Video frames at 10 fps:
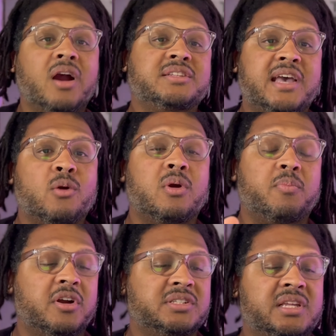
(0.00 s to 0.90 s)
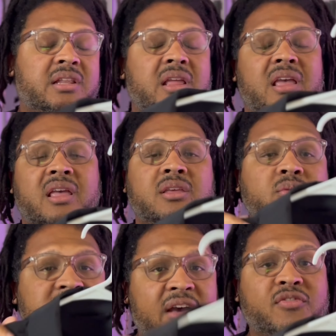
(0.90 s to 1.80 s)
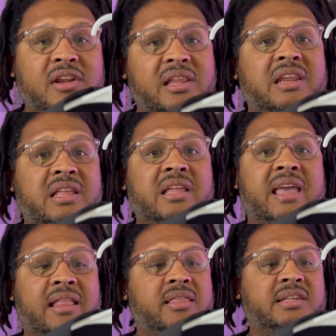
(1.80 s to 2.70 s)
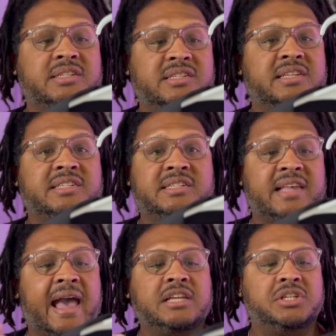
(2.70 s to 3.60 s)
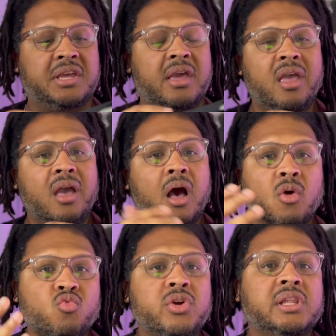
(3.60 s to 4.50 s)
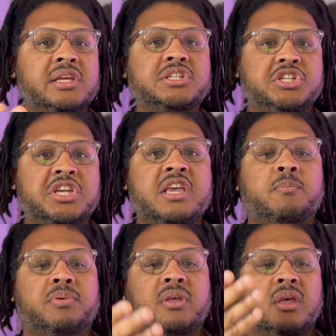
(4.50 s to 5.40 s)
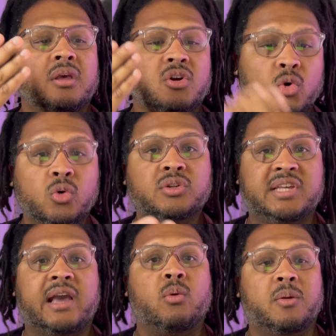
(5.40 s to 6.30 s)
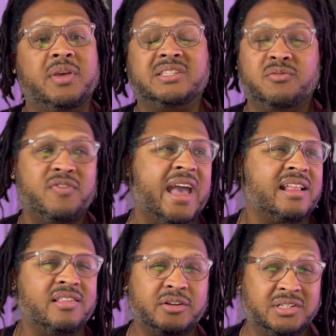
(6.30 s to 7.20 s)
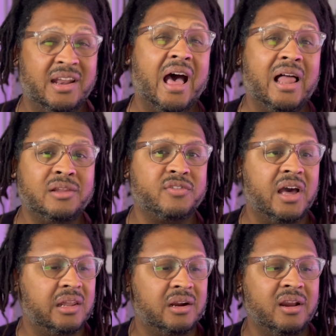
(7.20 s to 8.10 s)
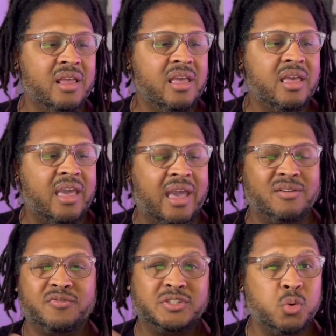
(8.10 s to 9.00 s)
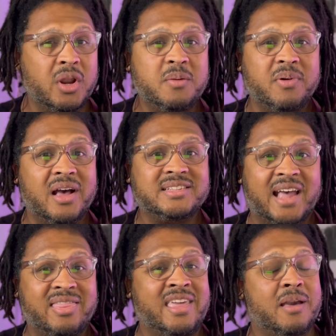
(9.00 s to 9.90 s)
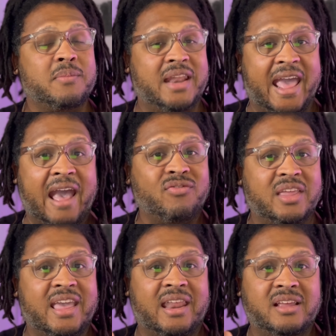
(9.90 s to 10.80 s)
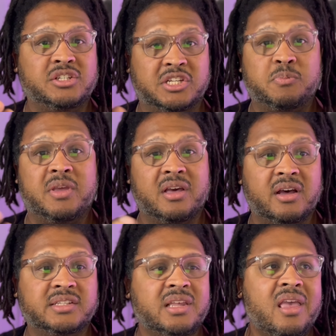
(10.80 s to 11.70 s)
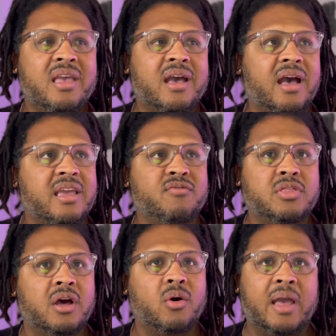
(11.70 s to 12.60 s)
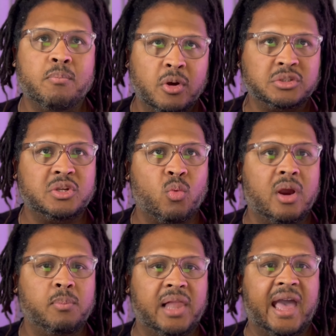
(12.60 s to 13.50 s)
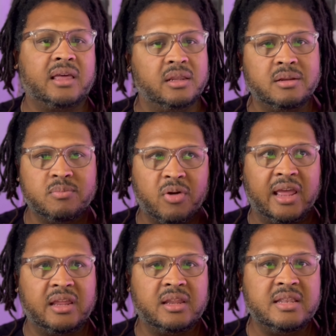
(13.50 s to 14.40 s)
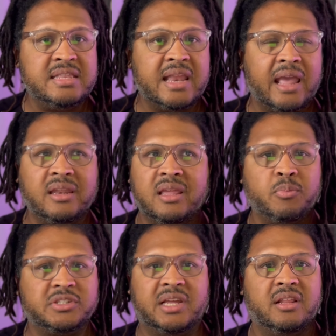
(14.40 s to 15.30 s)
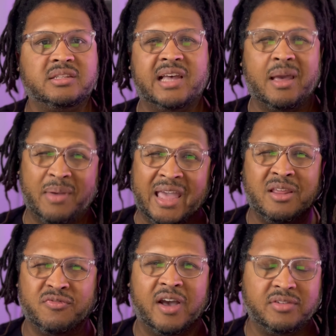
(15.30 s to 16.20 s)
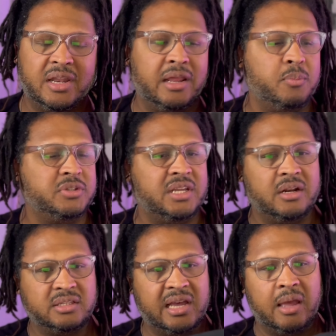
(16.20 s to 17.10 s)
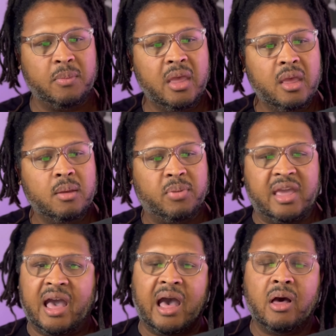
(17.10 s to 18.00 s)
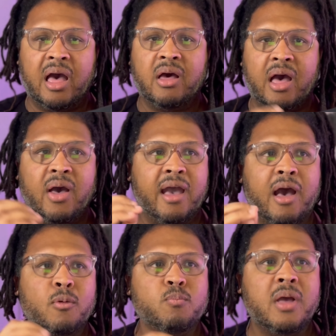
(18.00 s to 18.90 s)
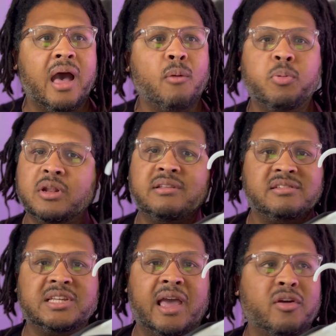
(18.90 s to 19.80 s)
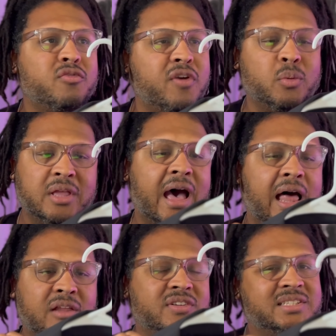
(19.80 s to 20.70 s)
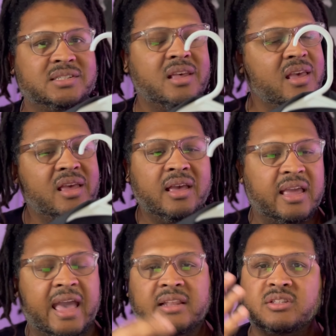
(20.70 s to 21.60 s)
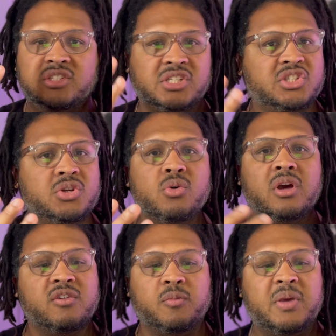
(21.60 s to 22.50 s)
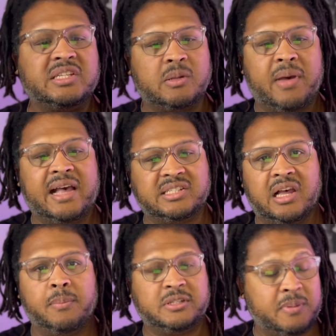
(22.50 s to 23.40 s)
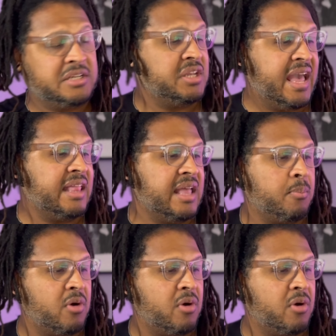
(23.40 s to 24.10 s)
are a techwear person, you definitely need to get this because this is actually a really cheap, cool techwear piece. In fact, there's an olive color and for 20 bucks, I think I'm gonna have to get it just because even though I mostly wear black probably 90% of the time, 85 to 90% of the time. But yeah, I'll, I'll, I'll, I'll put together a fit with the olive because Again, just too good of a piece to pass up, especially at that